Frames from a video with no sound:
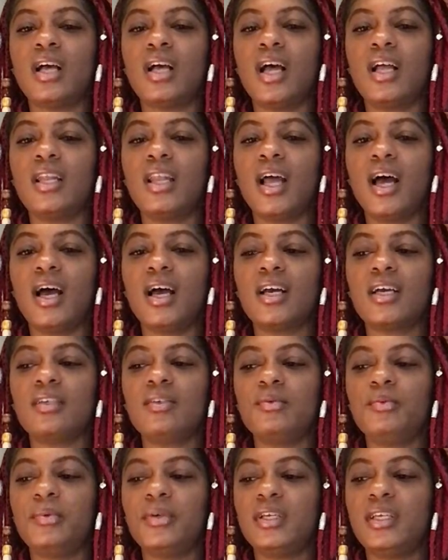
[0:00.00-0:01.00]

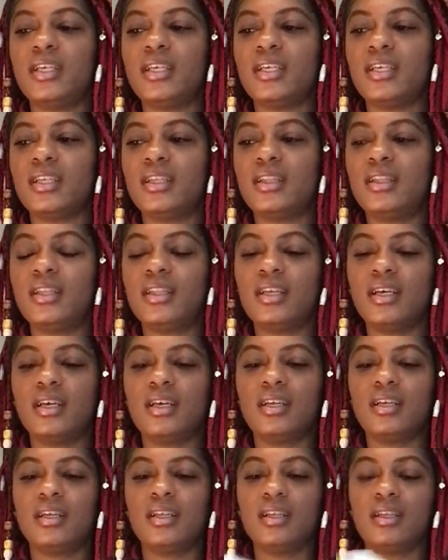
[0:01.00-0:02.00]
align with
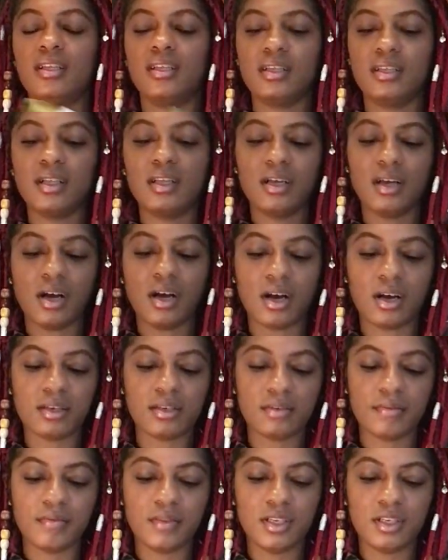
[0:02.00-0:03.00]
all
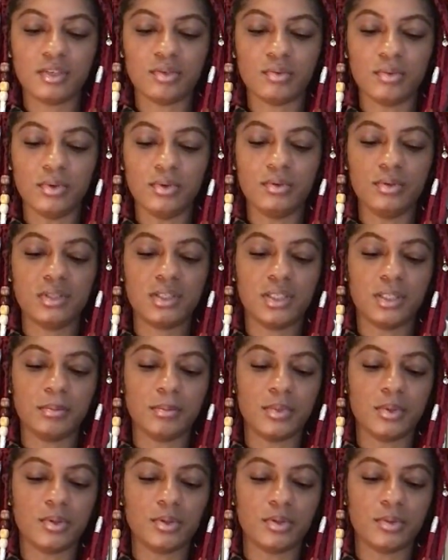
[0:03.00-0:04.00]
of these rune
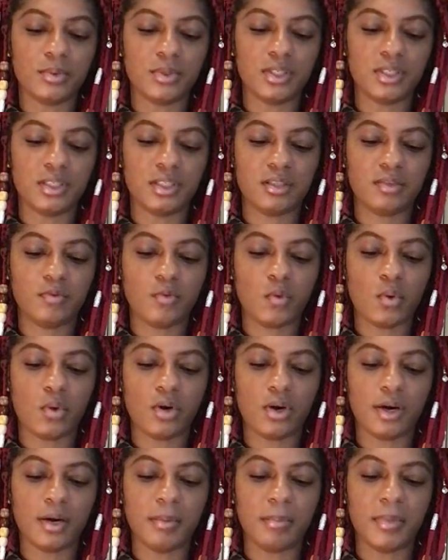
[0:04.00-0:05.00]
symbols, which is
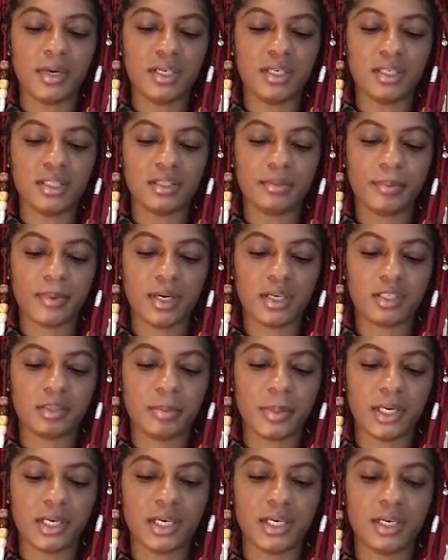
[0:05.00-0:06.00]
for abundance,
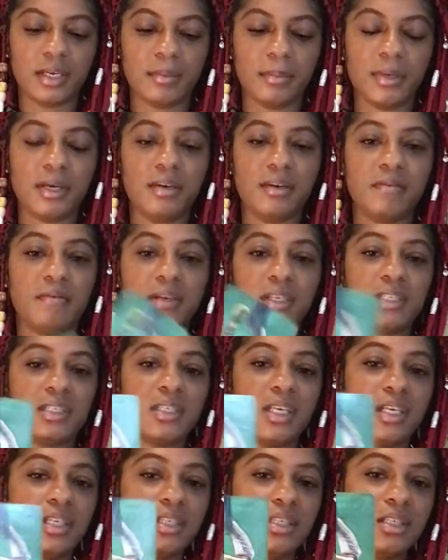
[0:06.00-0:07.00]
prosperity,
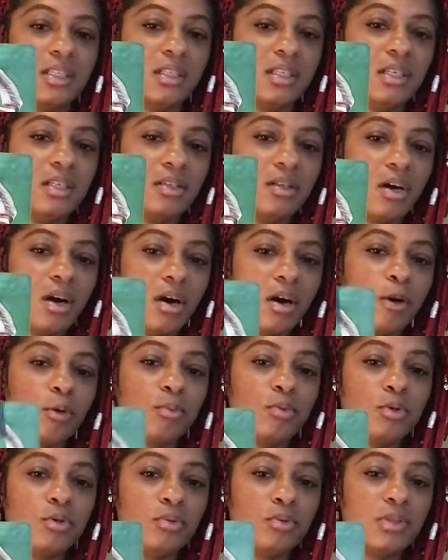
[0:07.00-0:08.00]
manifestation. These are all
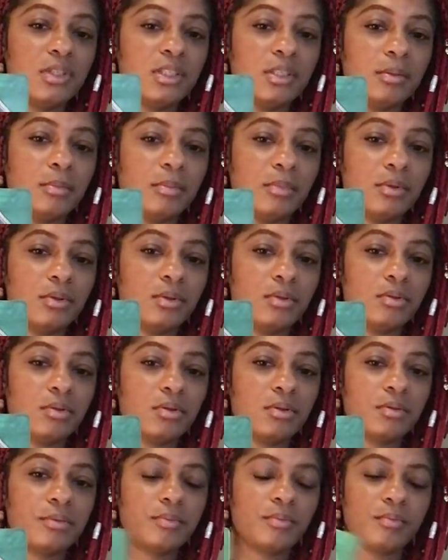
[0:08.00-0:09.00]
rune symbols
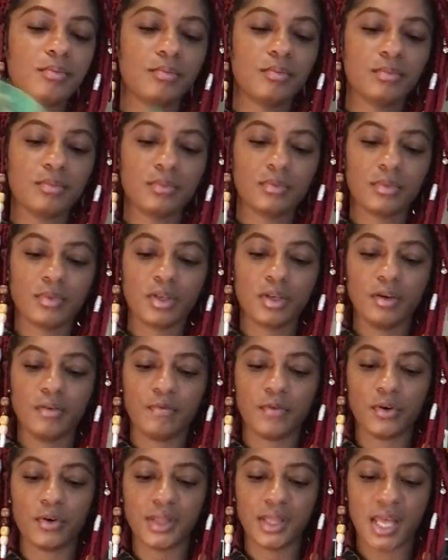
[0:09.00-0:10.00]

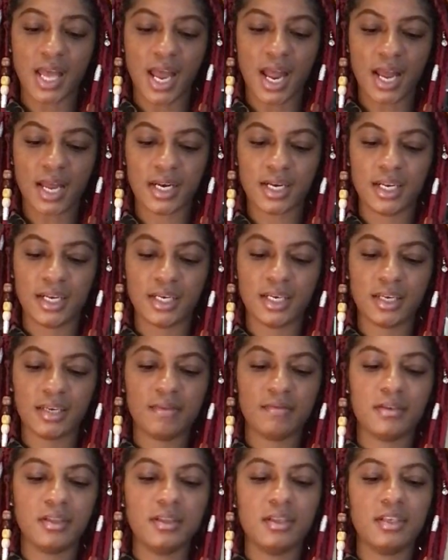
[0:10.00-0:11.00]
for that. And
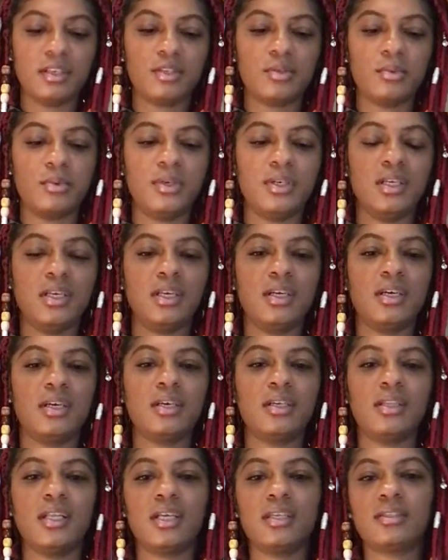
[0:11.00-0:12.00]
even this one here
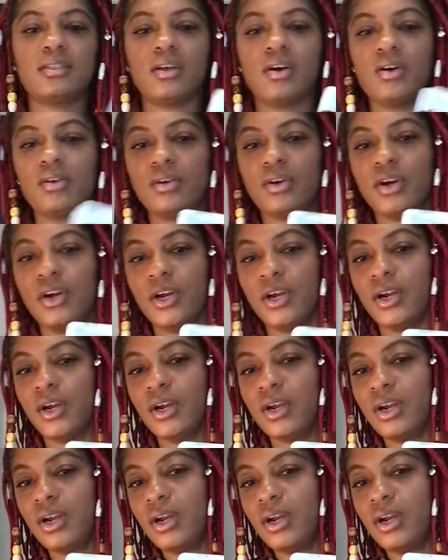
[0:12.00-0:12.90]
that's on her